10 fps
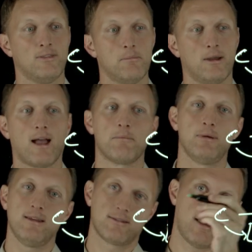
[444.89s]
the big
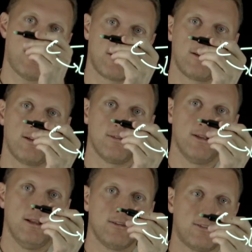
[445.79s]
IP is now going to
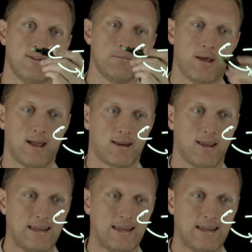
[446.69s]
send back